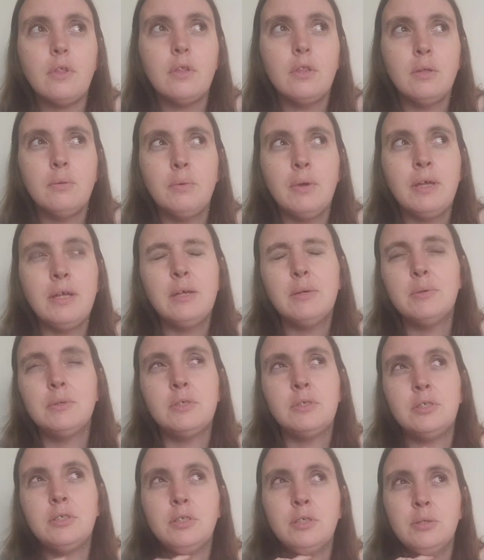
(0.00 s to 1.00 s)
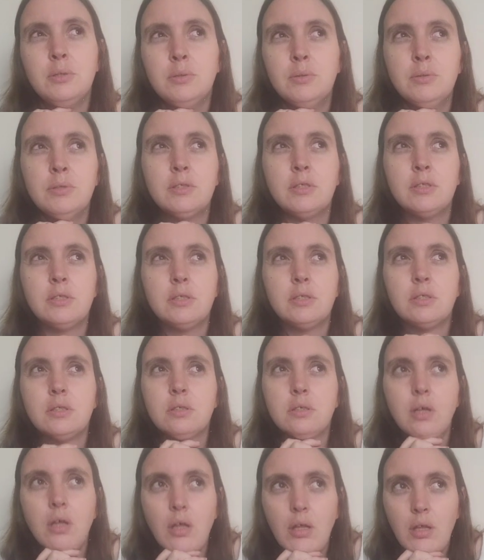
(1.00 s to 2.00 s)
The way it was used,
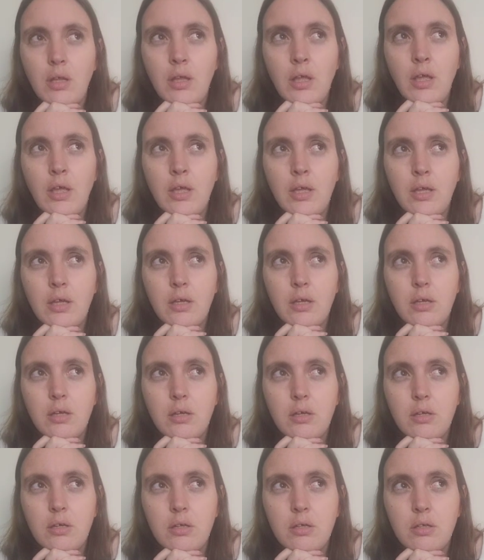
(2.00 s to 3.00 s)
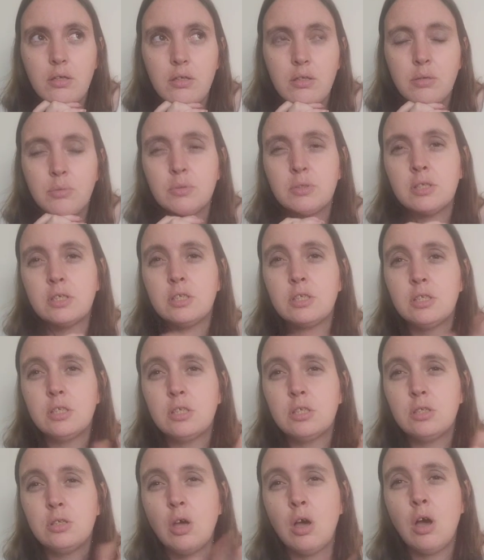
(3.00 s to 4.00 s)
like there was a
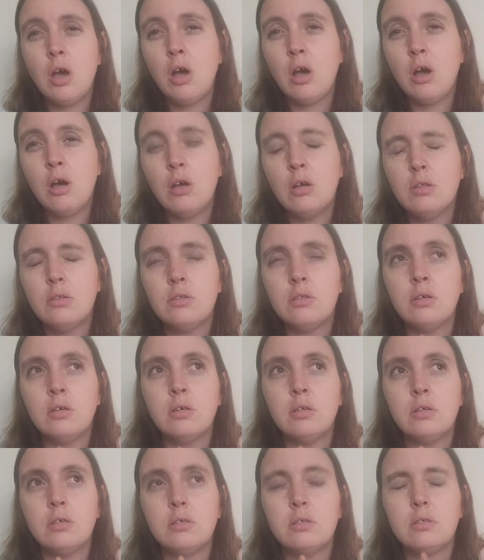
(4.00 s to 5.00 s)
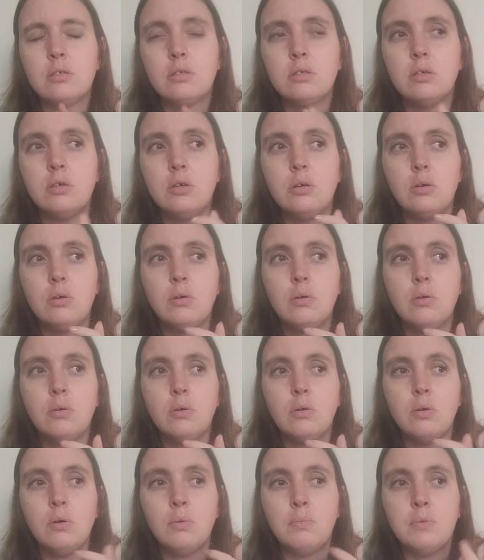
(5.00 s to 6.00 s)
star that
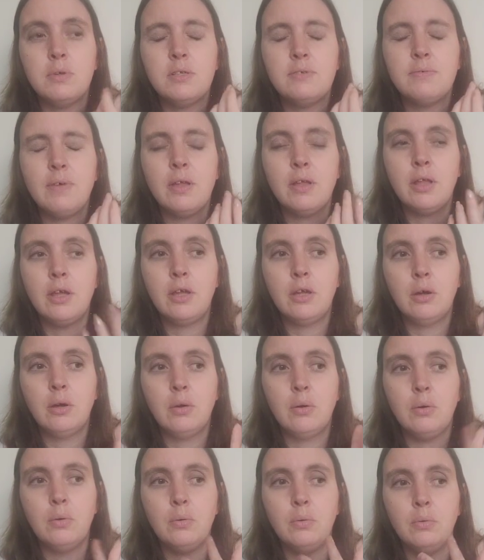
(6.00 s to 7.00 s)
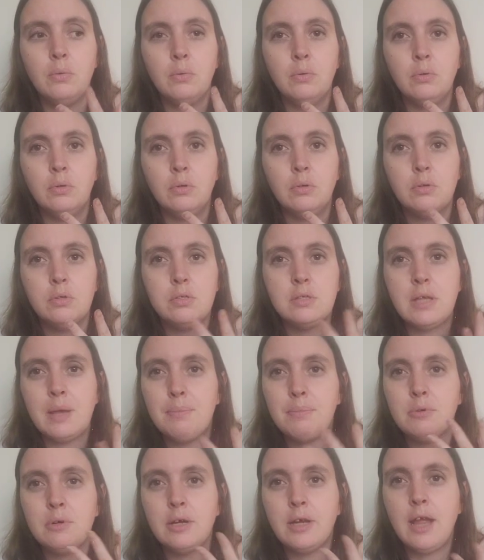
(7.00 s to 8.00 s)
almost felt like a whole
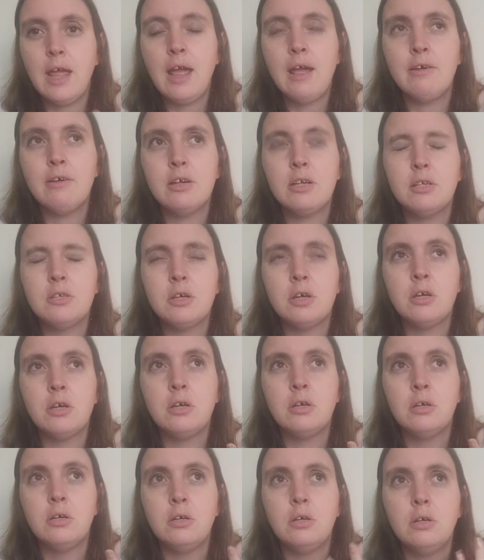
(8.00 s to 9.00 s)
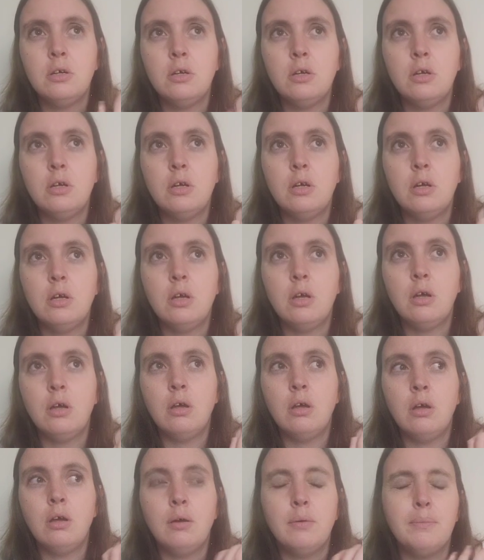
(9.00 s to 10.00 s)
separate character,
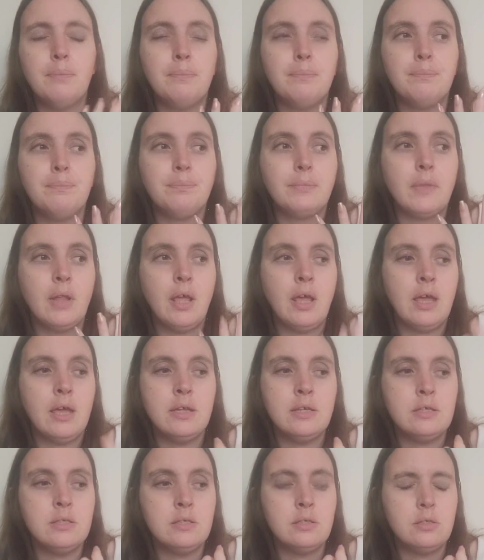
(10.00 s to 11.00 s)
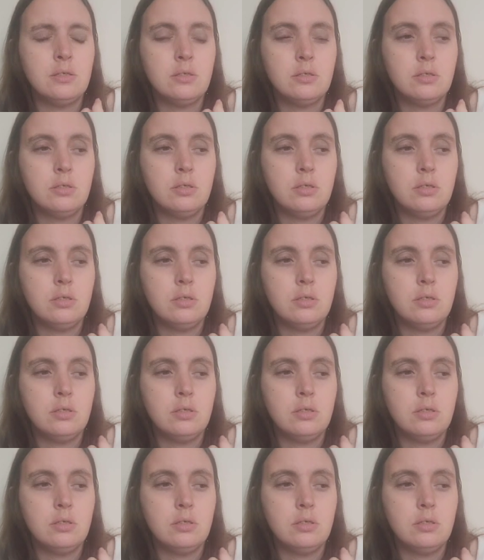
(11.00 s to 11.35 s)
and